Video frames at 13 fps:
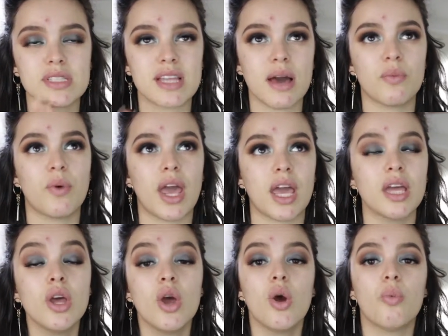That way,
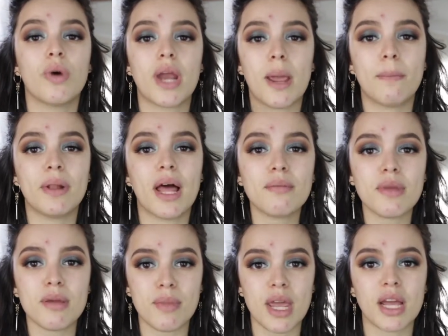when I apply
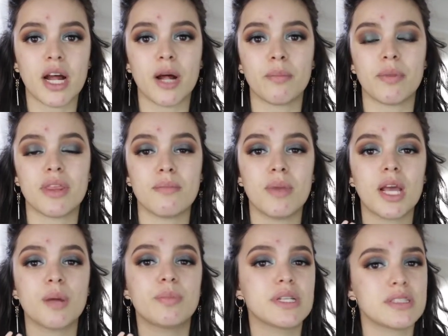my makeup, the
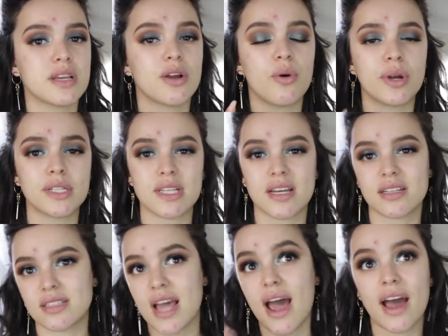makeup isn't going to
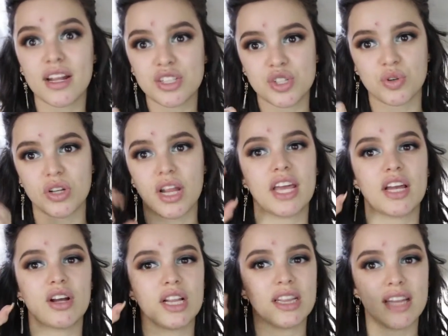attach or
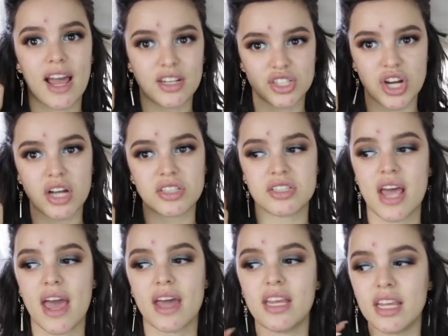like latch on
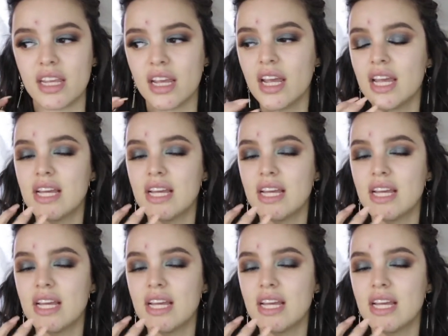to any